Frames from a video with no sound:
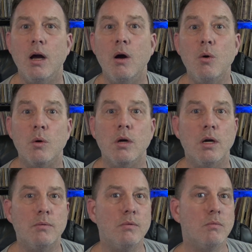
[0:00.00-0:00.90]
Oh,
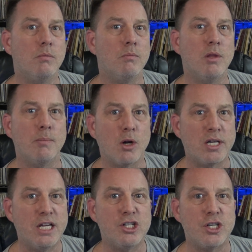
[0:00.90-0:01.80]
the
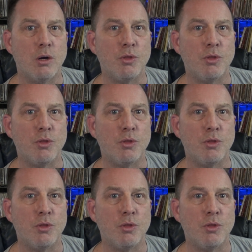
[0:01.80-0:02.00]
Marquee Show.